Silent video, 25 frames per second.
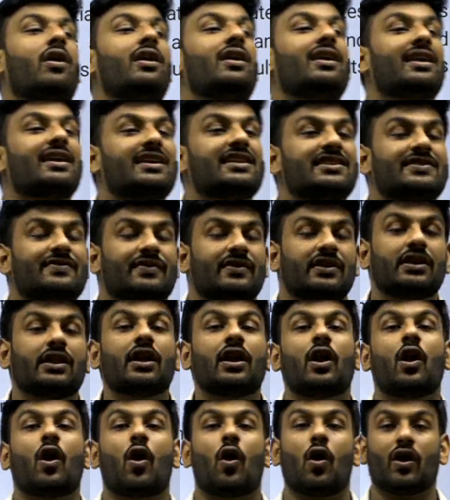deals with
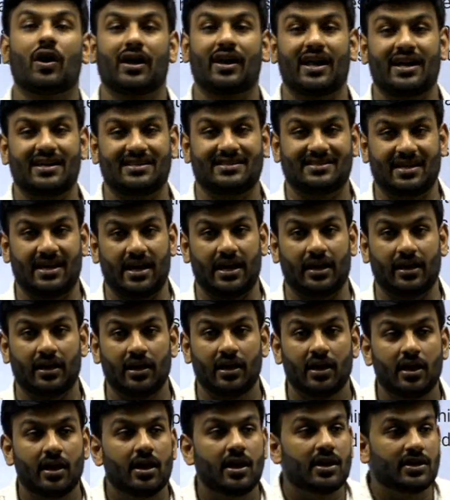organizing.
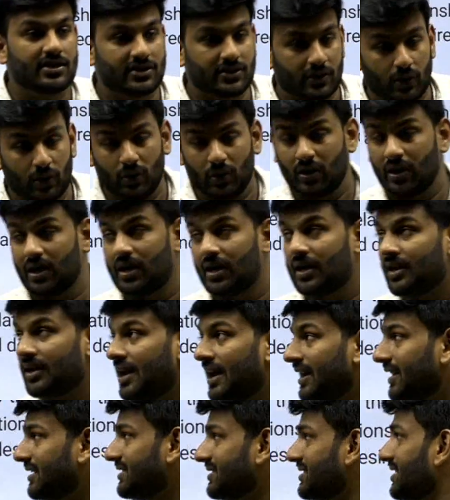So let
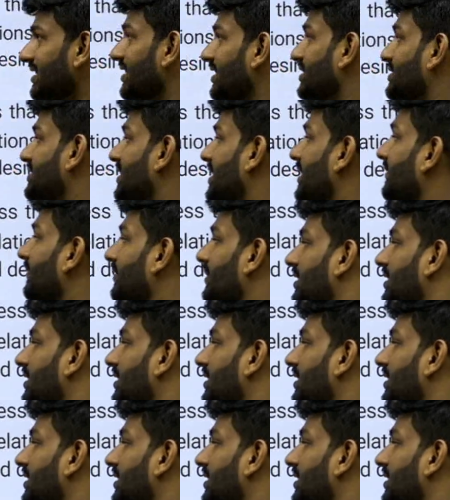us understand with